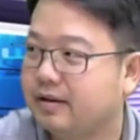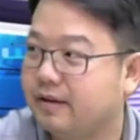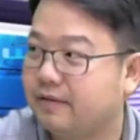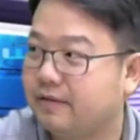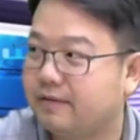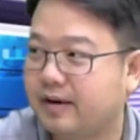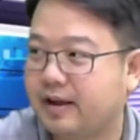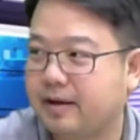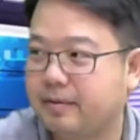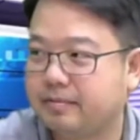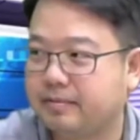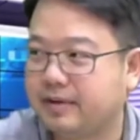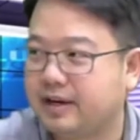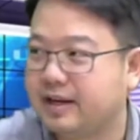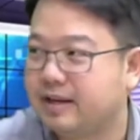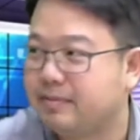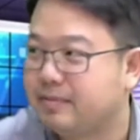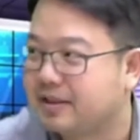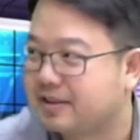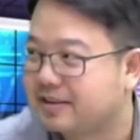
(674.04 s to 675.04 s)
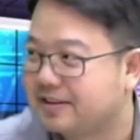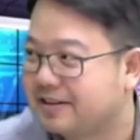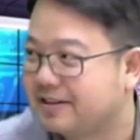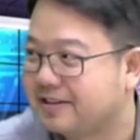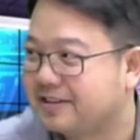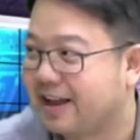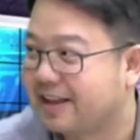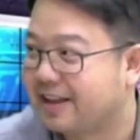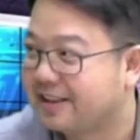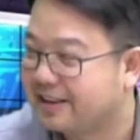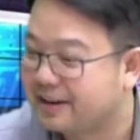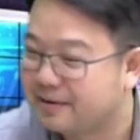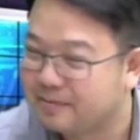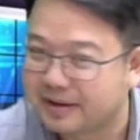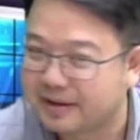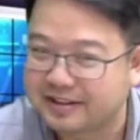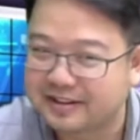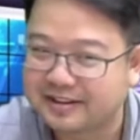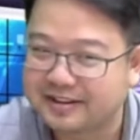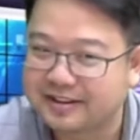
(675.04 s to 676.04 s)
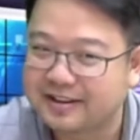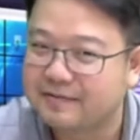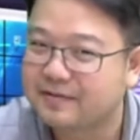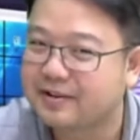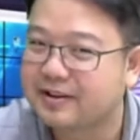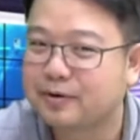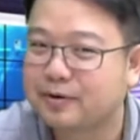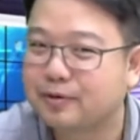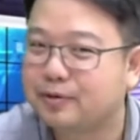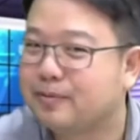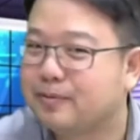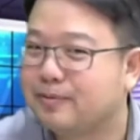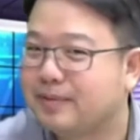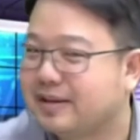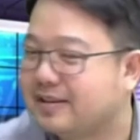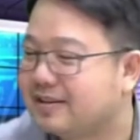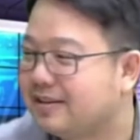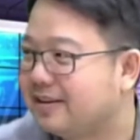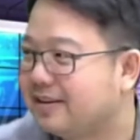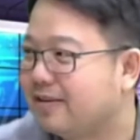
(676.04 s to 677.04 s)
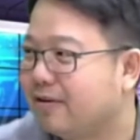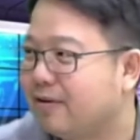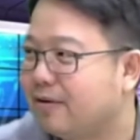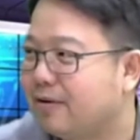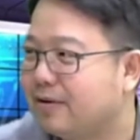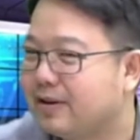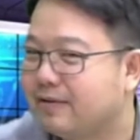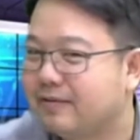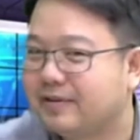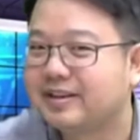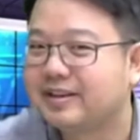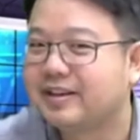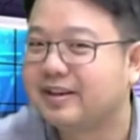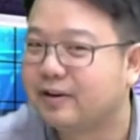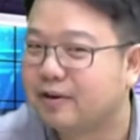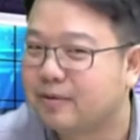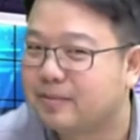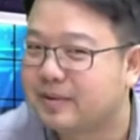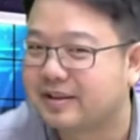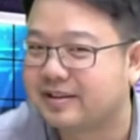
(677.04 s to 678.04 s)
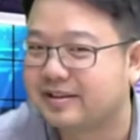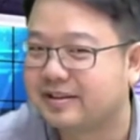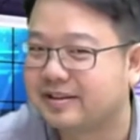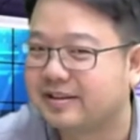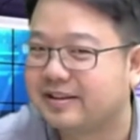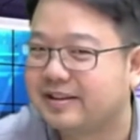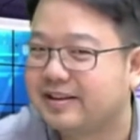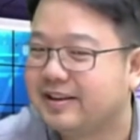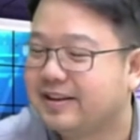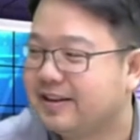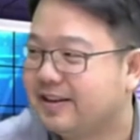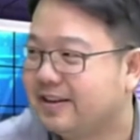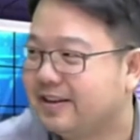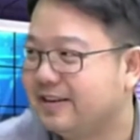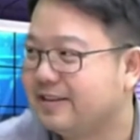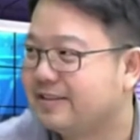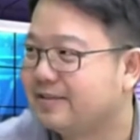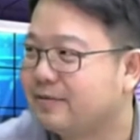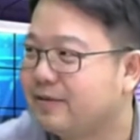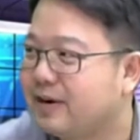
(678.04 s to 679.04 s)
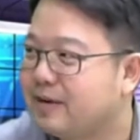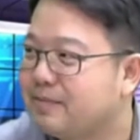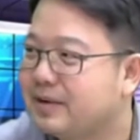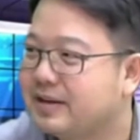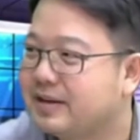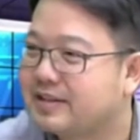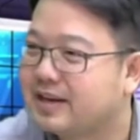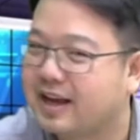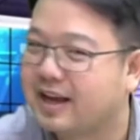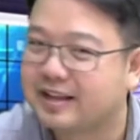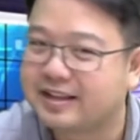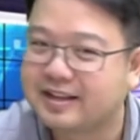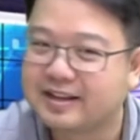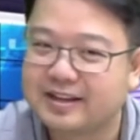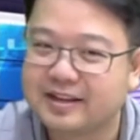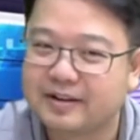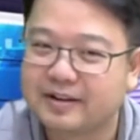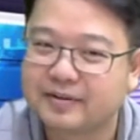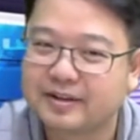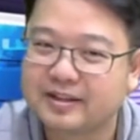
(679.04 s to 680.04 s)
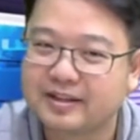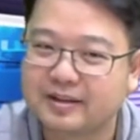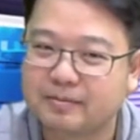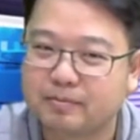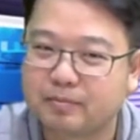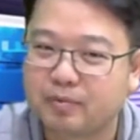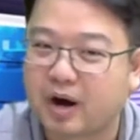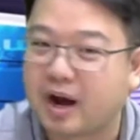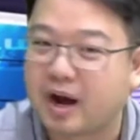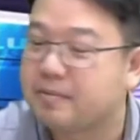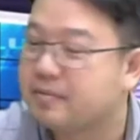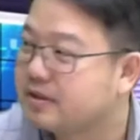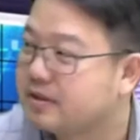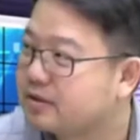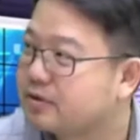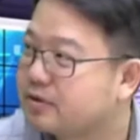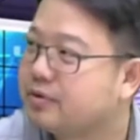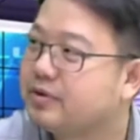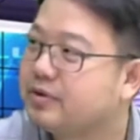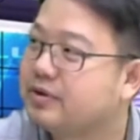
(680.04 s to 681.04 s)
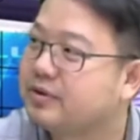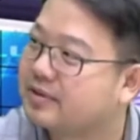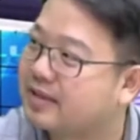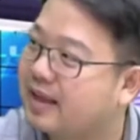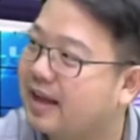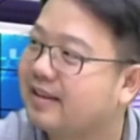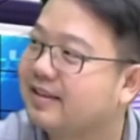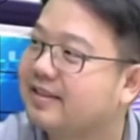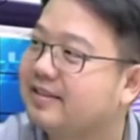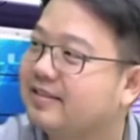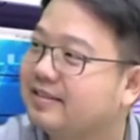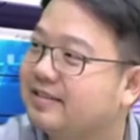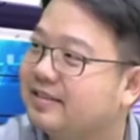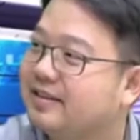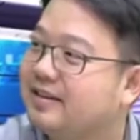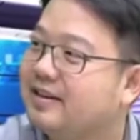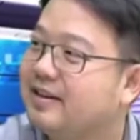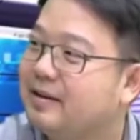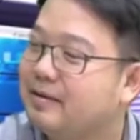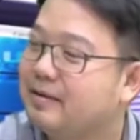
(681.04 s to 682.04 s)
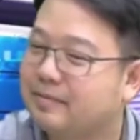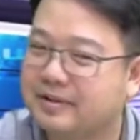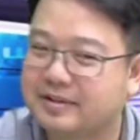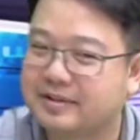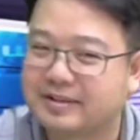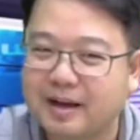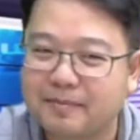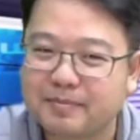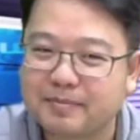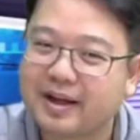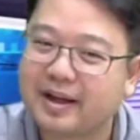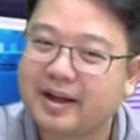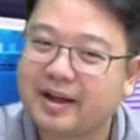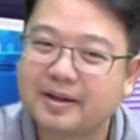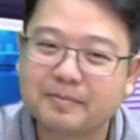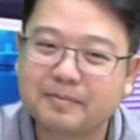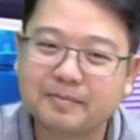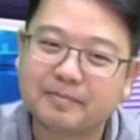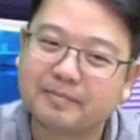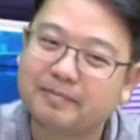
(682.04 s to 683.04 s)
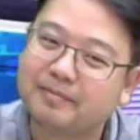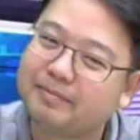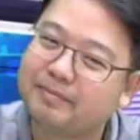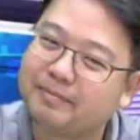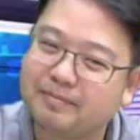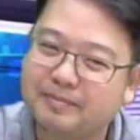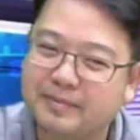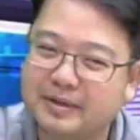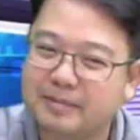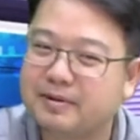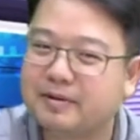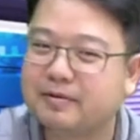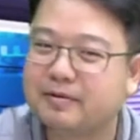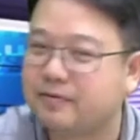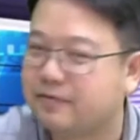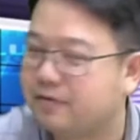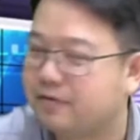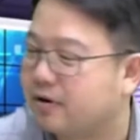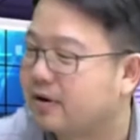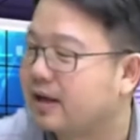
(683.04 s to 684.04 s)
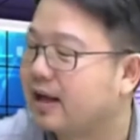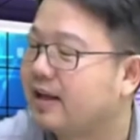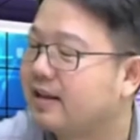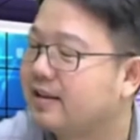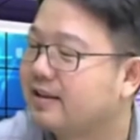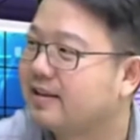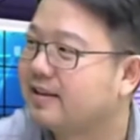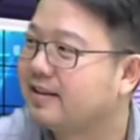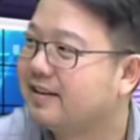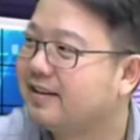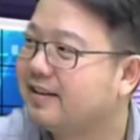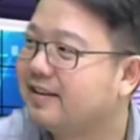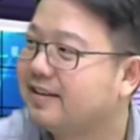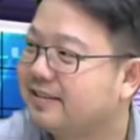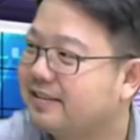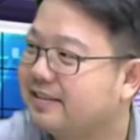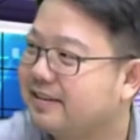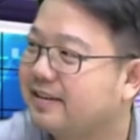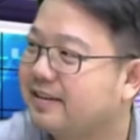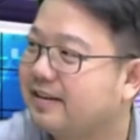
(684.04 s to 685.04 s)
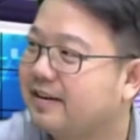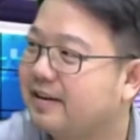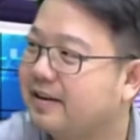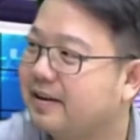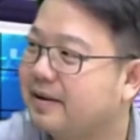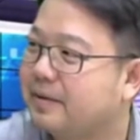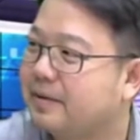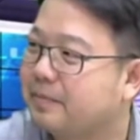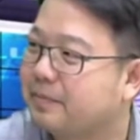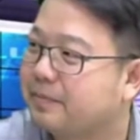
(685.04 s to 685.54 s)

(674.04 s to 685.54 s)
if like millimeter, centimeter, even go to meter or even kilometer. It's very basic. I think even in primary school you start this, but sometimes people will forget. Yeah.